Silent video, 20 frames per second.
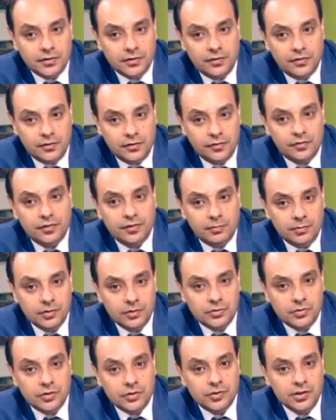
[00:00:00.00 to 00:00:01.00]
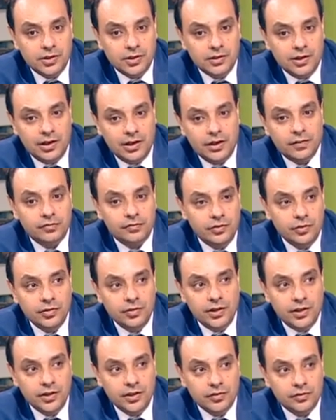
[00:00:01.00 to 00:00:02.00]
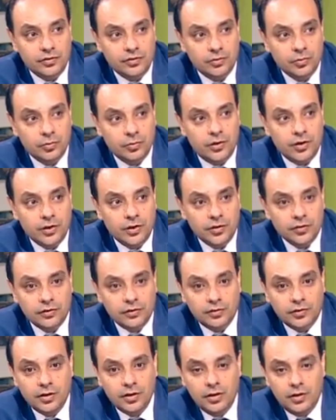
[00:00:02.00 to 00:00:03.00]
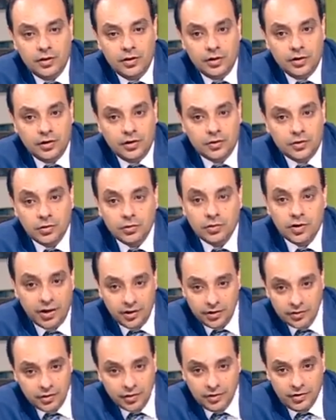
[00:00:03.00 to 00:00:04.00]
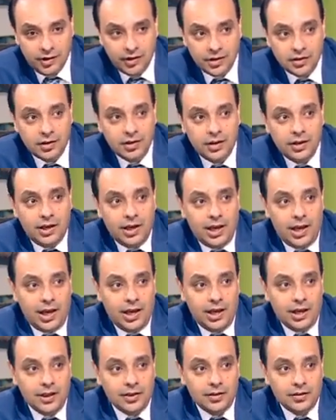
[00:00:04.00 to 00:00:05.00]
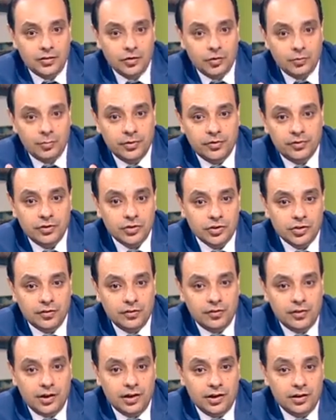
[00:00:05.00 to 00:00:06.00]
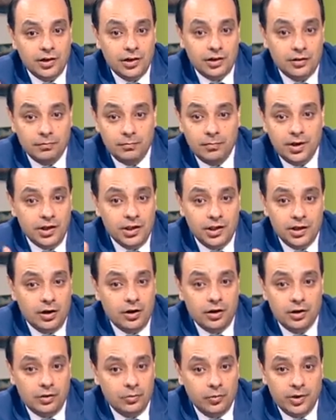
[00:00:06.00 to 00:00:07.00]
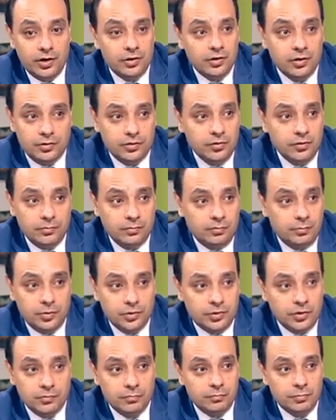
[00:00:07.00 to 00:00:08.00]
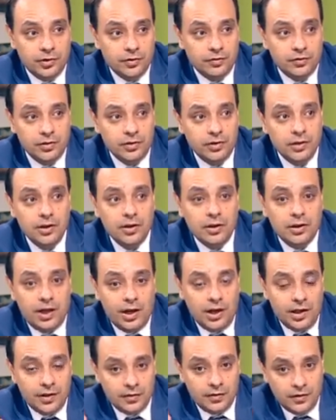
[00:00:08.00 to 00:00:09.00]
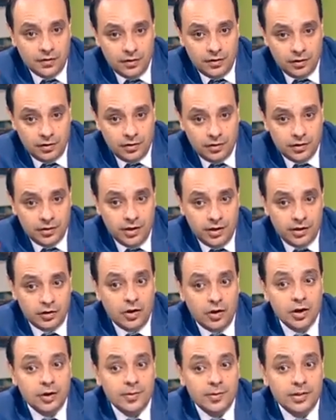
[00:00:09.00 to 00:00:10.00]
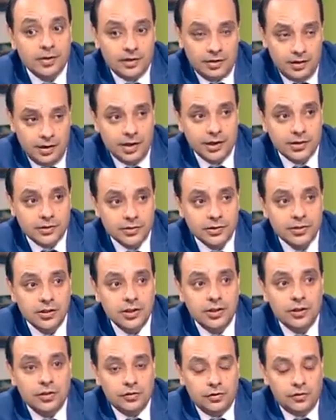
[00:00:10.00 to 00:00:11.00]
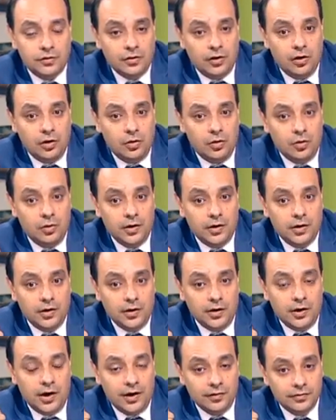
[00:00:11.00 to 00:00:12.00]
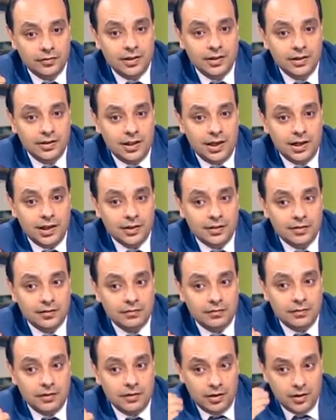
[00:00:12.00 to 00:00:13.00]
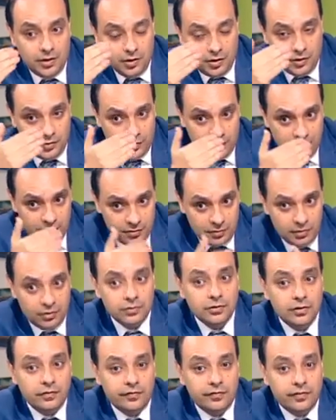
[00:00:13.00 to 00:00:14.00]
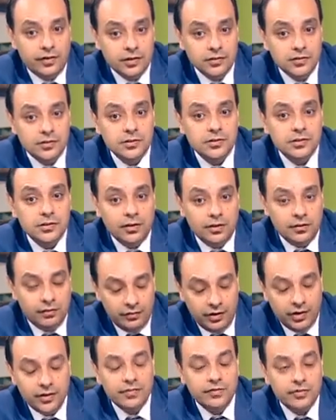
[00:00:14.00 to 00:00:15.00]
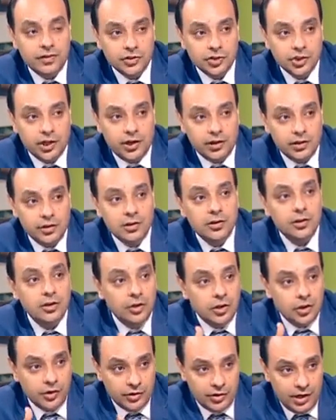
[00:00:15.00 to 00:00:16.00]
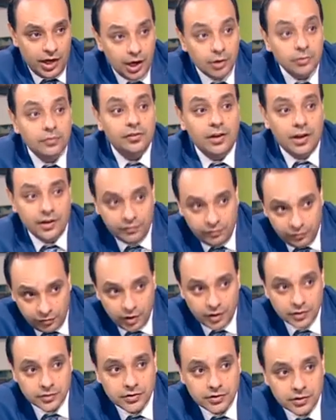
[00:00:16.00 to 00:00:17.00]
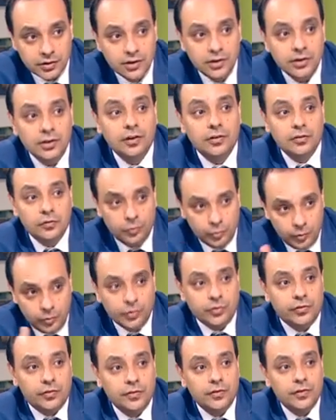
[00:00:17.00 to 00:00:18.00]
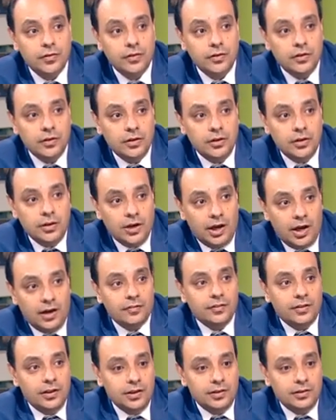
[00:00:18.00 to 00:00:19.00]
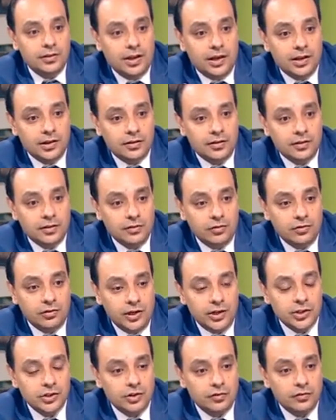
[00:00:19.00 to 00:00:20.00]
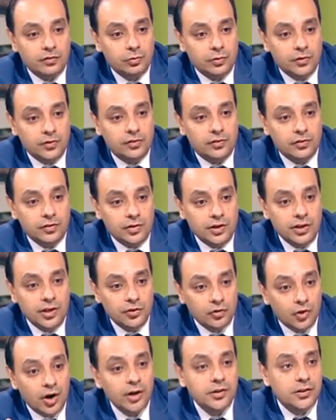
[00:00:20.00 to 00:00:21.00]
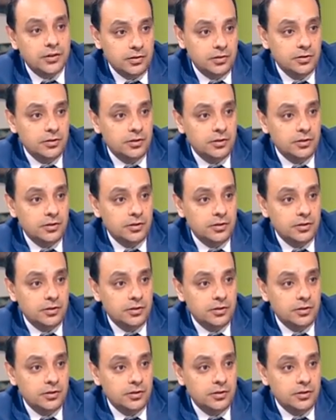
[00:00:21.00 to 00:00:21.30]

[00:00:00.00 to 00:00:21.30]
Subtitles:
the system in Turkey the last few years was totalitarian, and the opposition there and many were put in prison, and the economy declined. So I think that on the internal front it's very fragile. On the outside front it's worse. I think that the relations with Iraq,